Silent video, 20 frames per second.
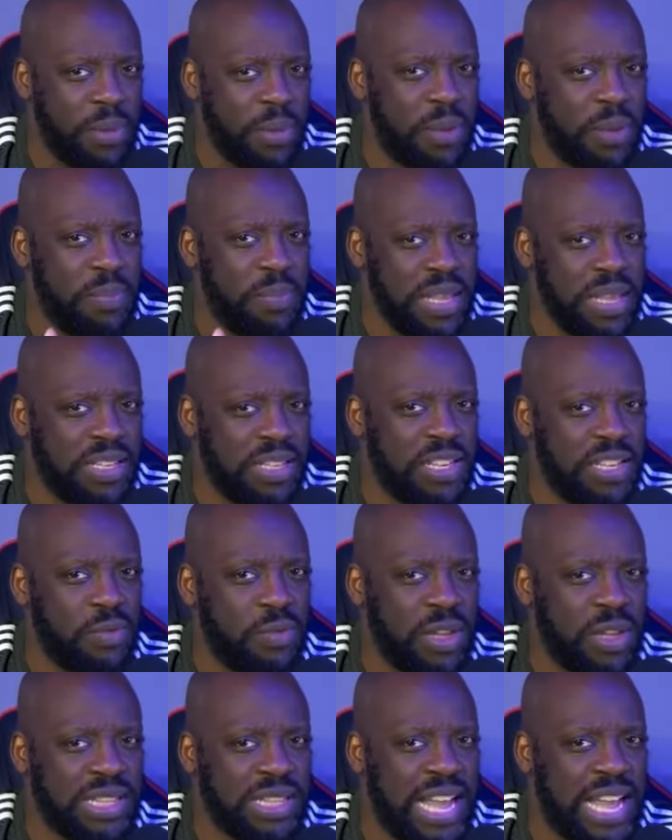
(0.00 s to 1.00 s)
a BT
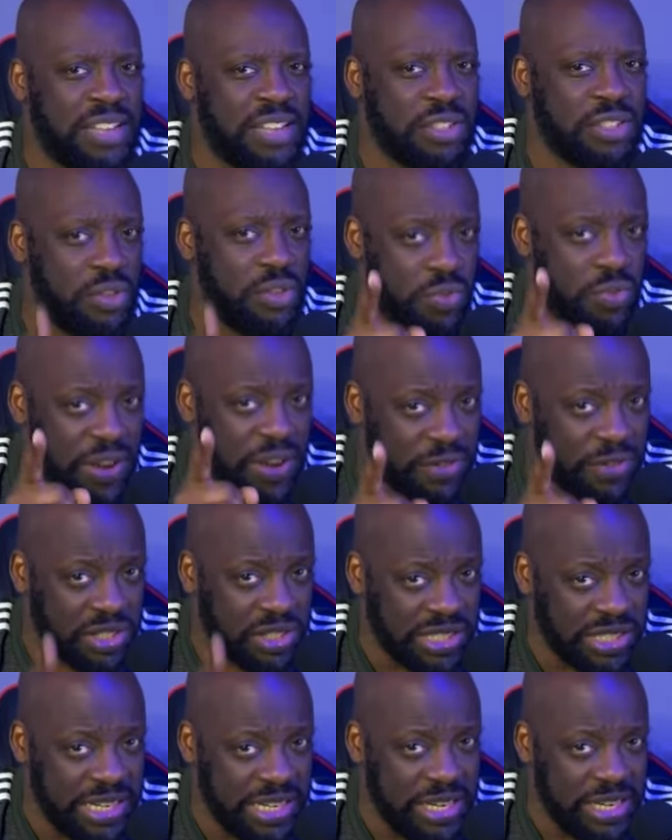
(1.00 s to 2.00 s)
1000 you've what never
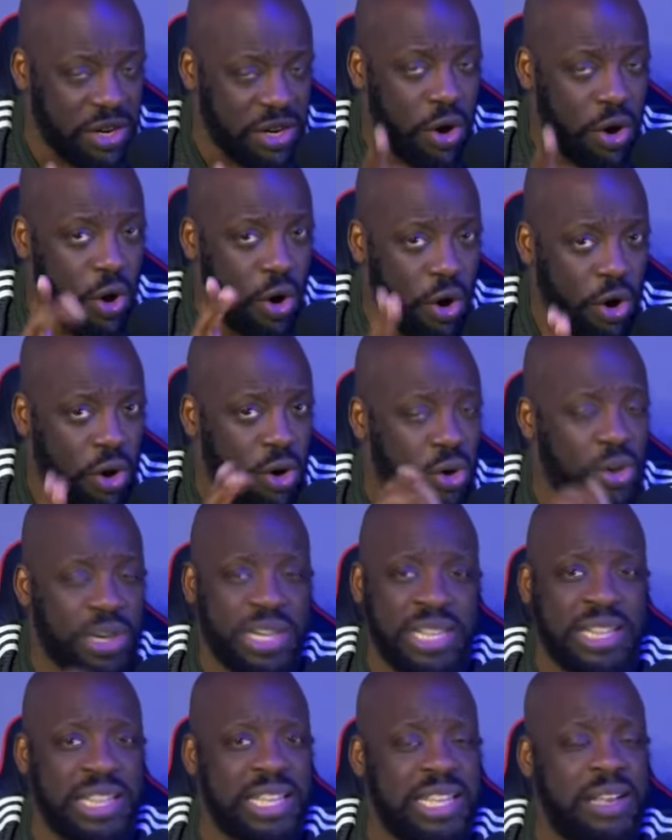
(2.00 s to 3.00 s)
seen or heard
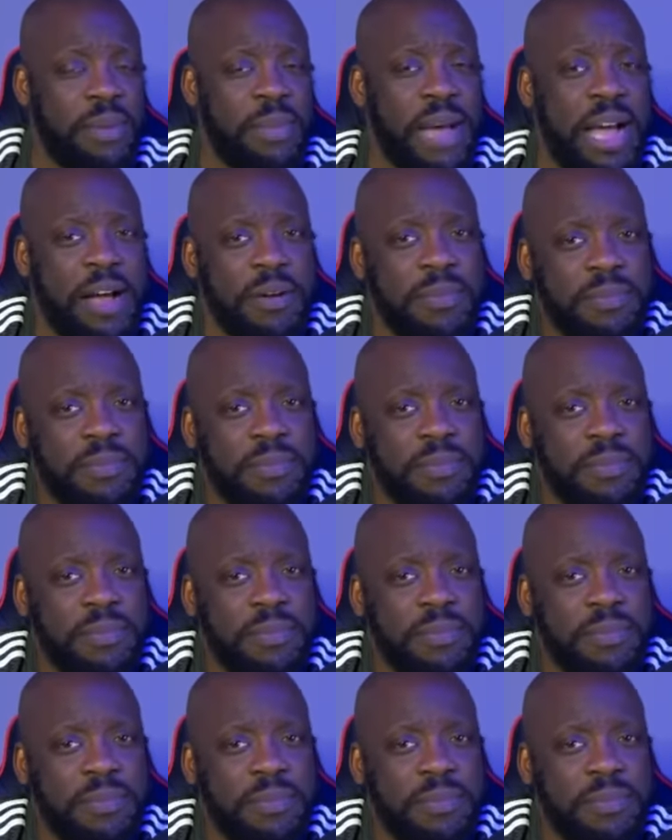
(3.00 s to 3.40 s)
anything what about.